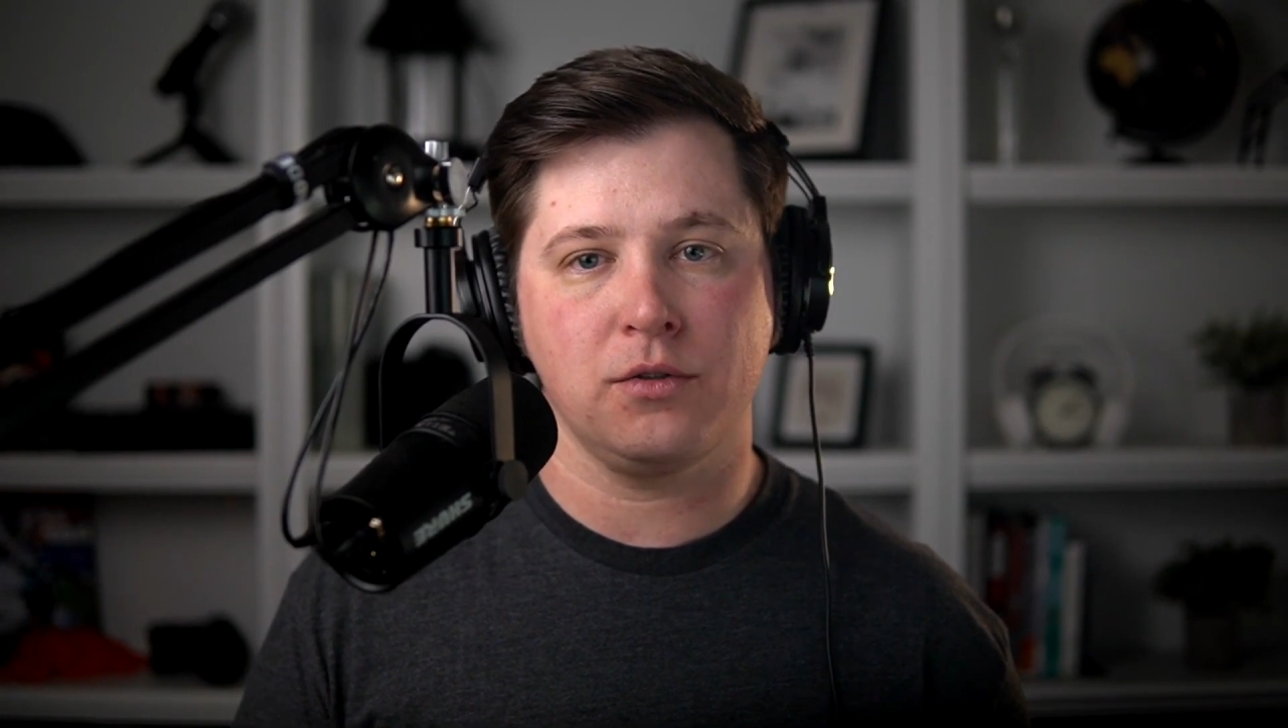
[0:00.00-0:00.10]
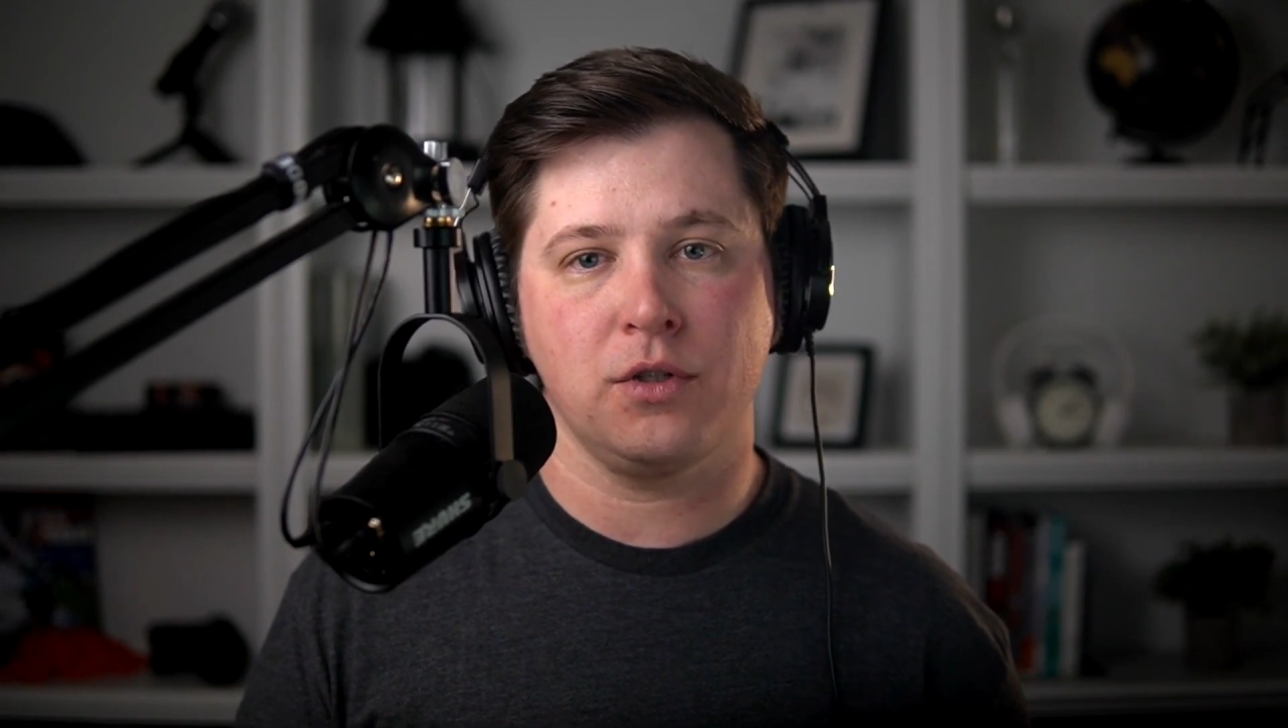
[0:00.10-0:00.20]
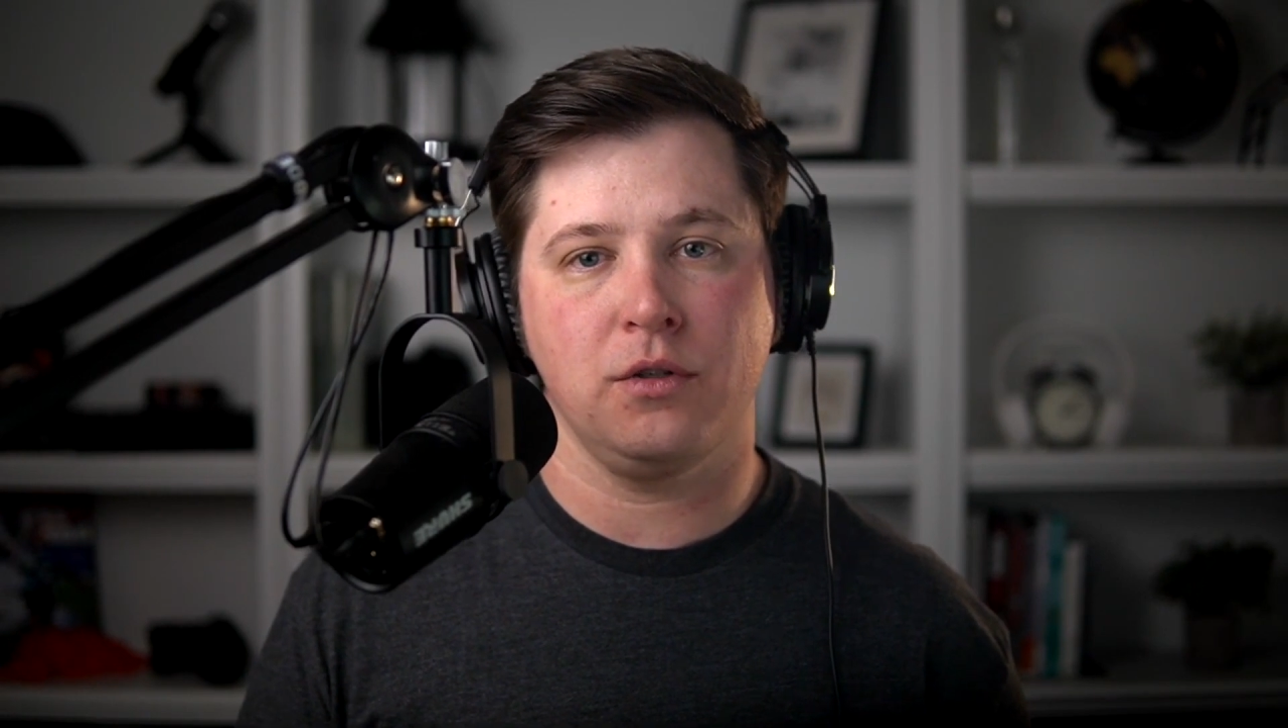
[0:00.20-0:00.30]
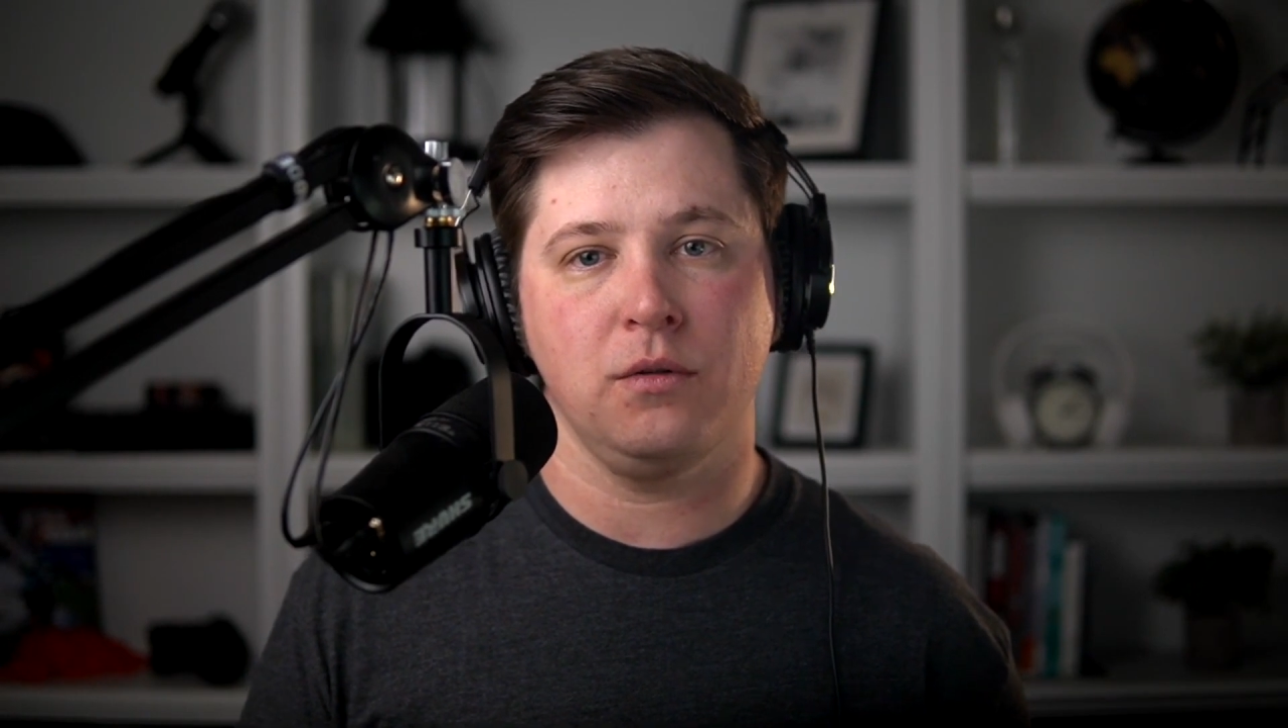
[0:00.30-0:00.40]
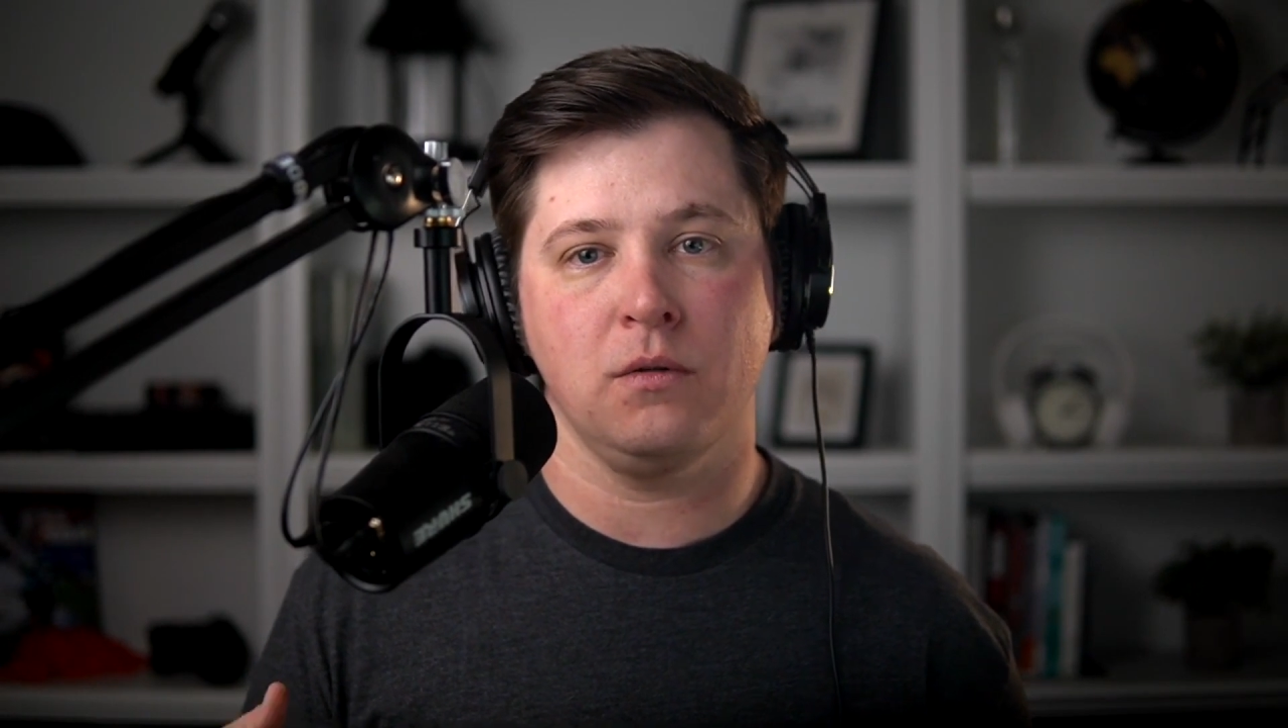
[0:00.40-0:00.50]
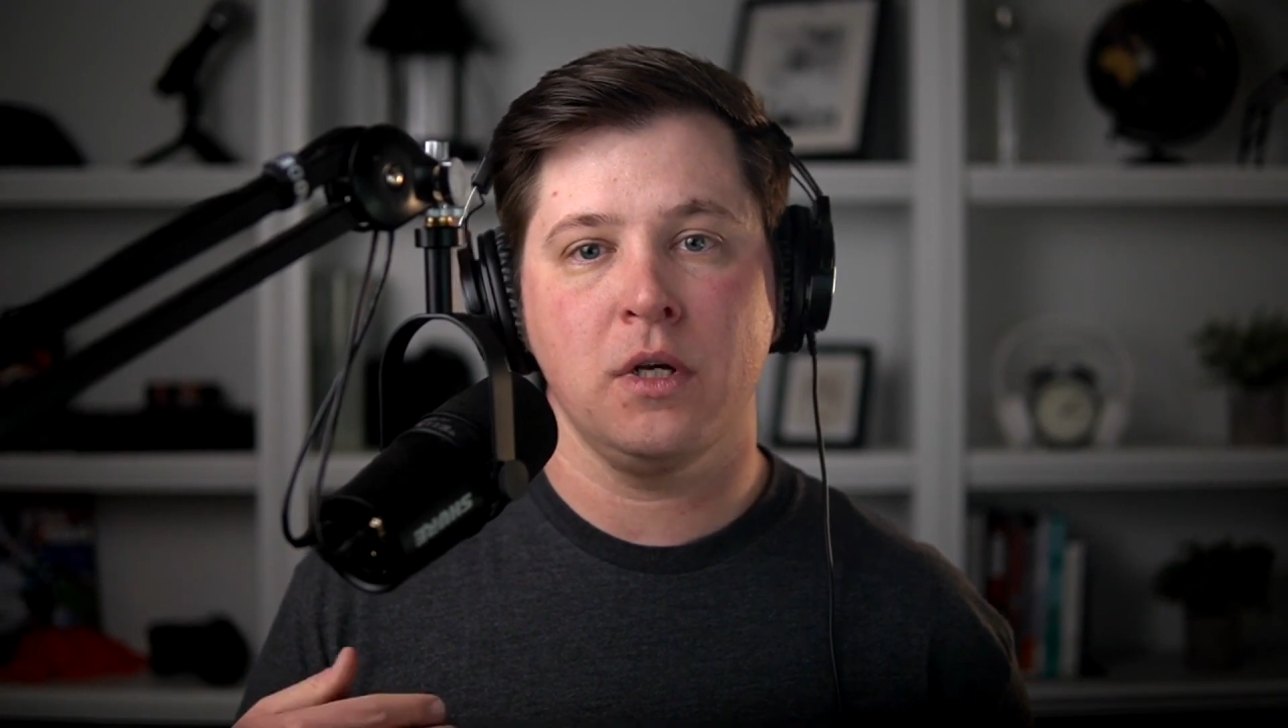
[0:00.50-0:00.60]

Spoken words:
to